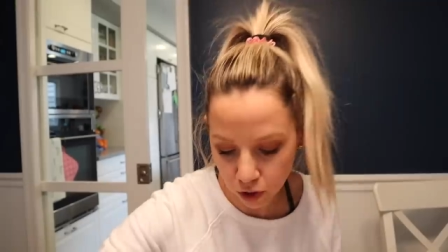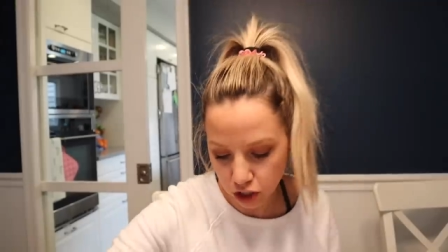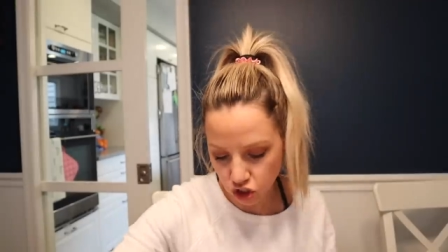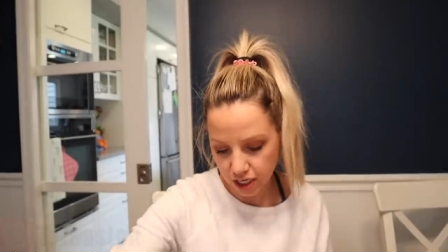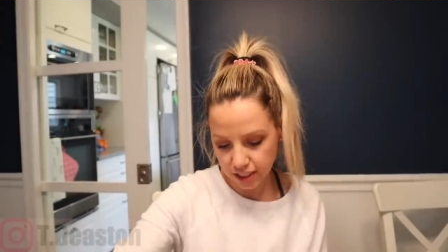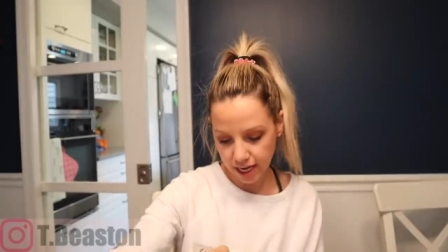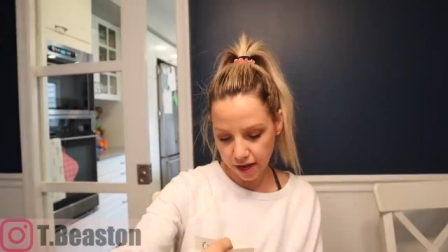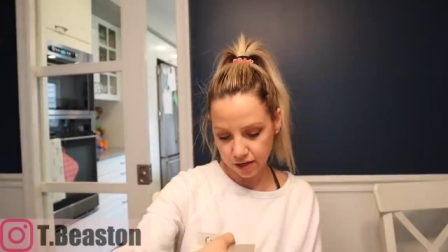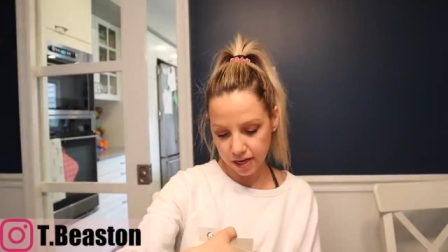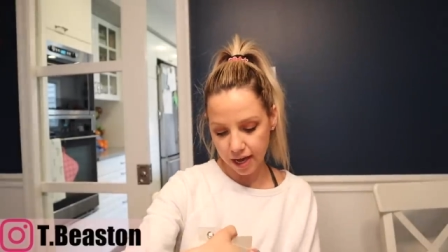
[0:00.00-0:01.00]
or dressed
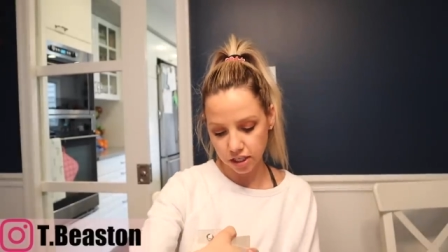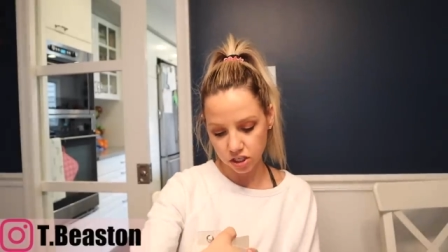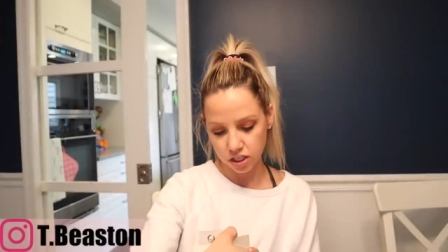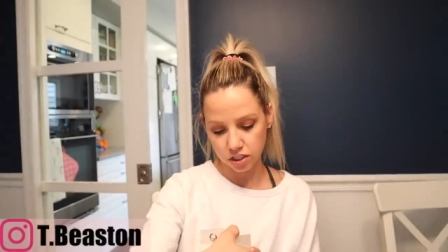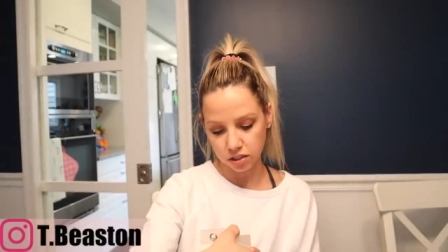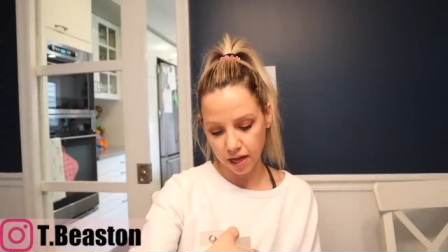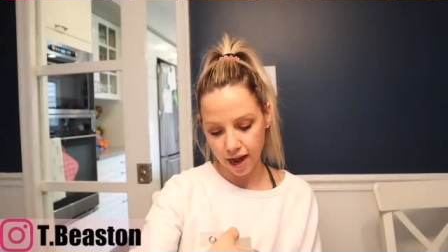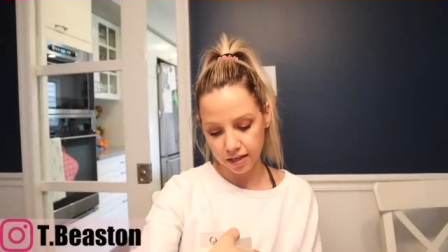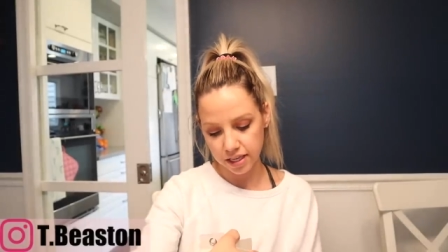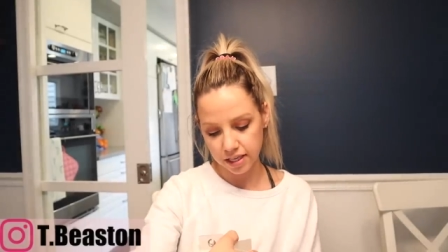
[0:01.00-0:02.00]
down. It has crystal
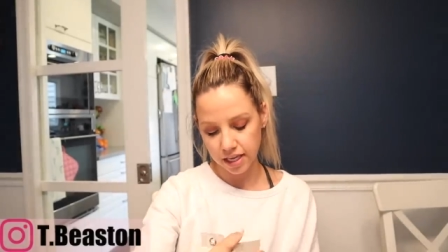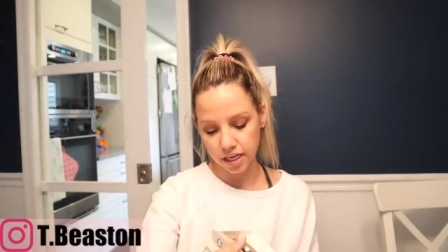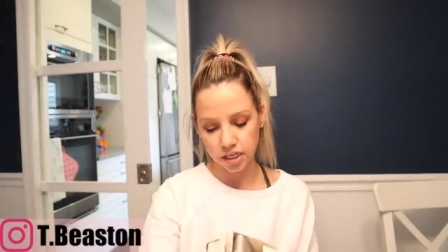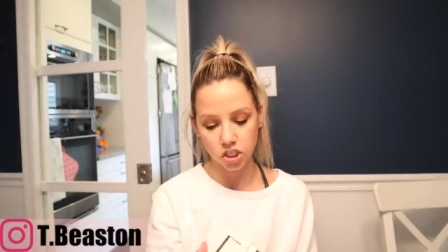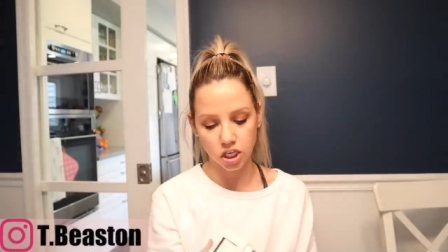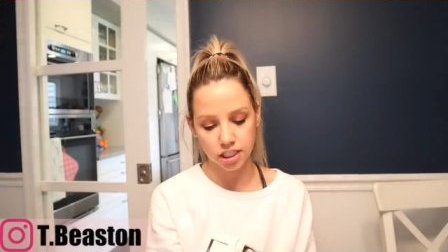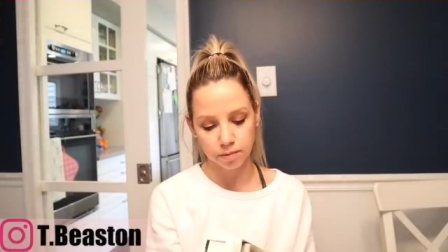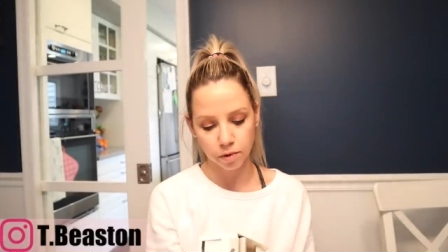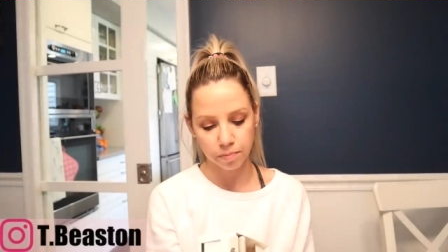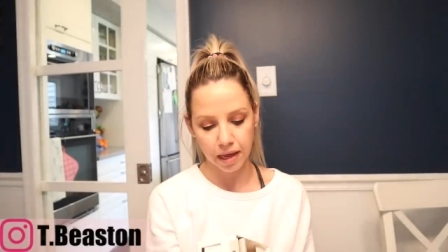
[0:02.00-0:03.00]
accents and an
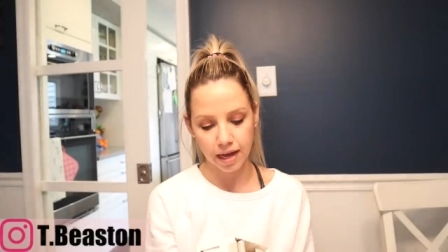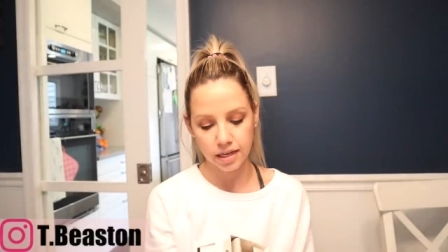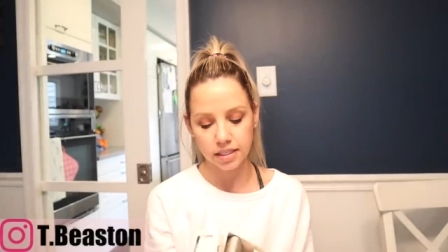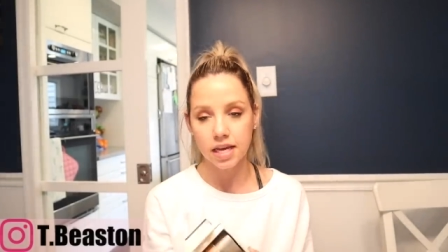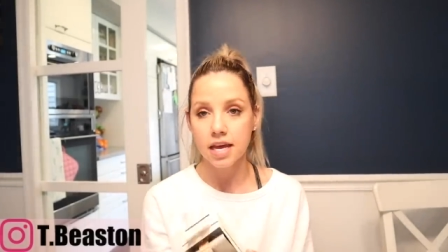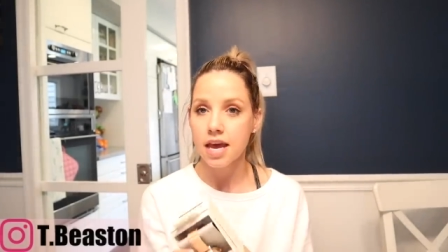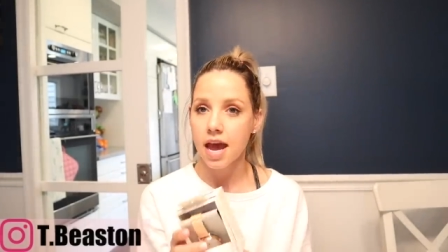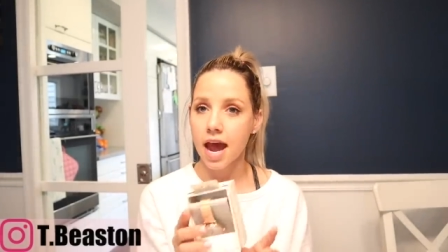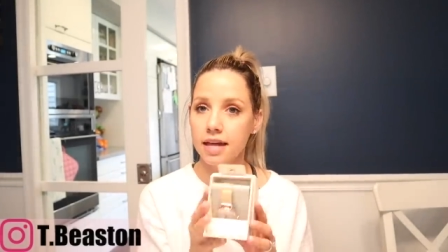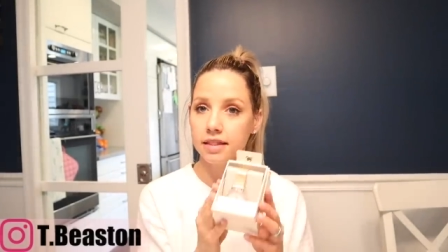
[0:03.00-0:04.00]
adjustable band
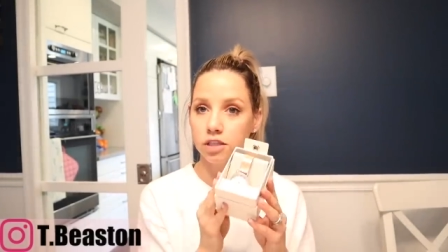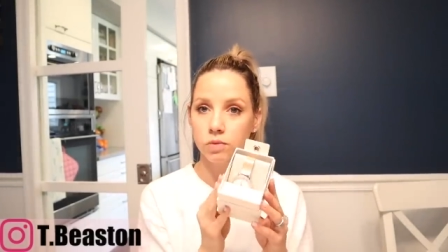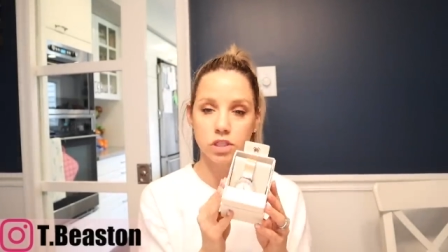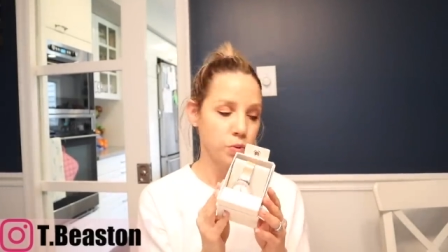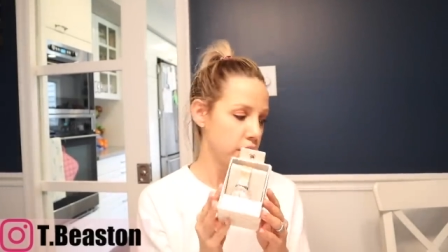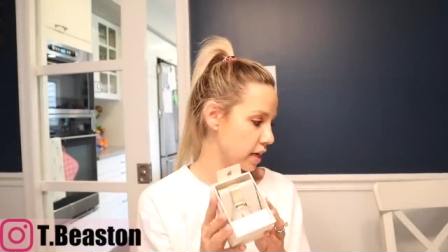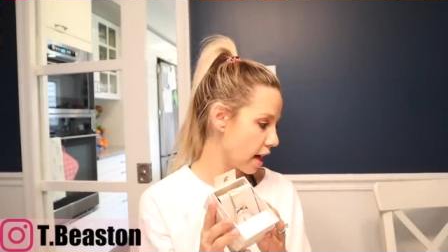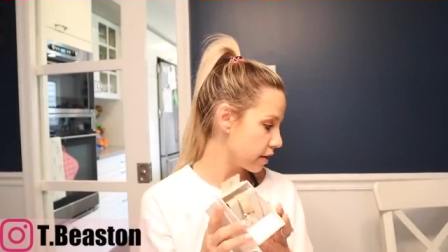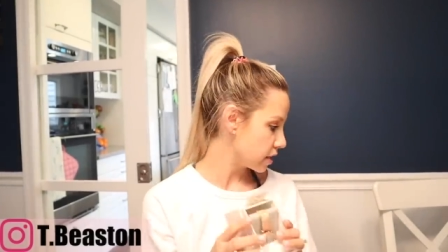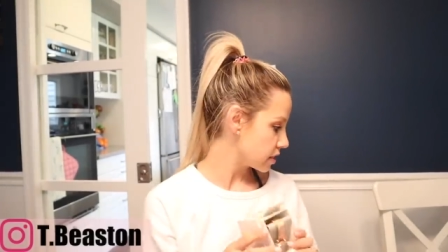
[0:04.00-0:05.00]
and this was $20.
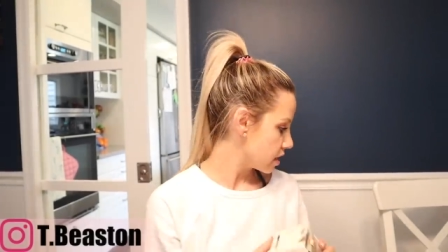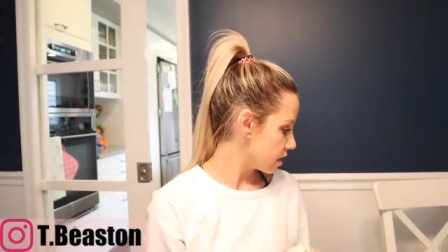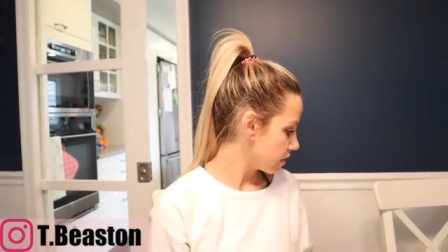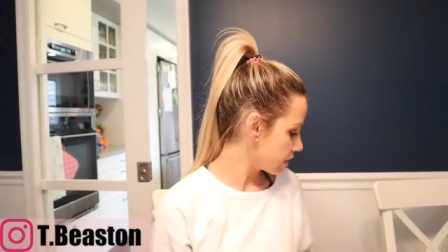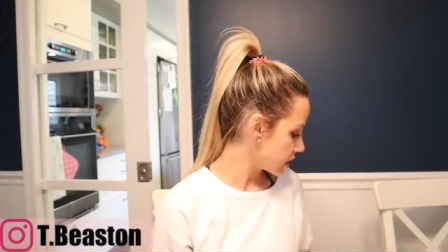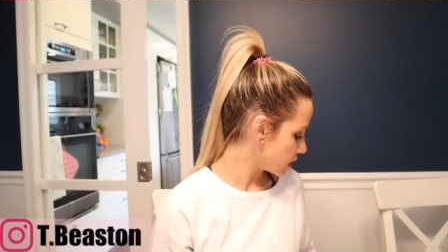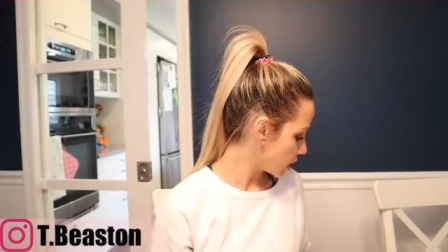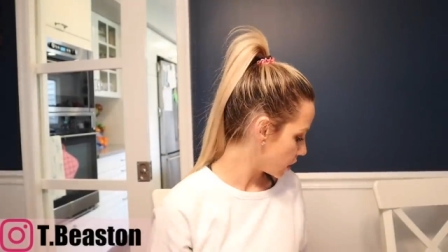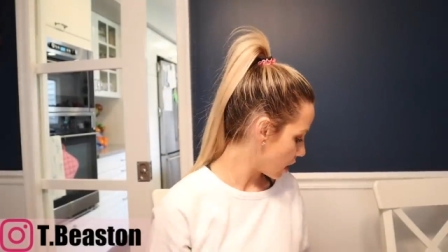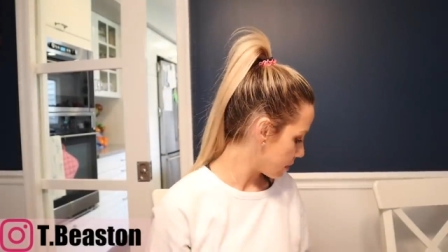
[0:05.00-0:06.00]
I forgot to
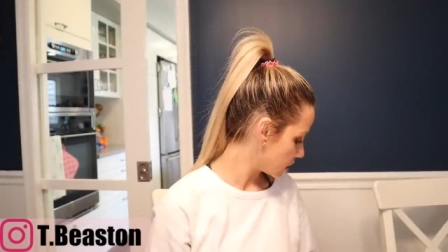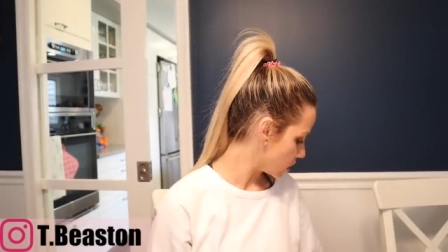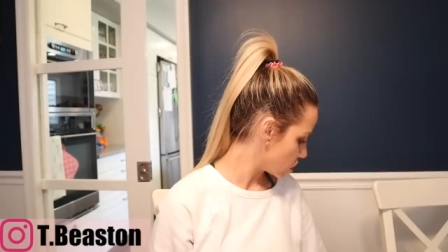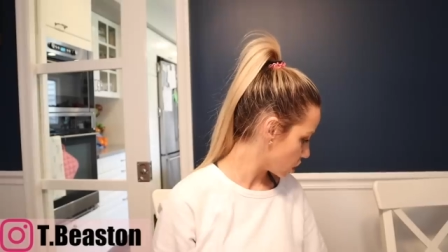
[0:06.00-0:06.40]
tell you how much these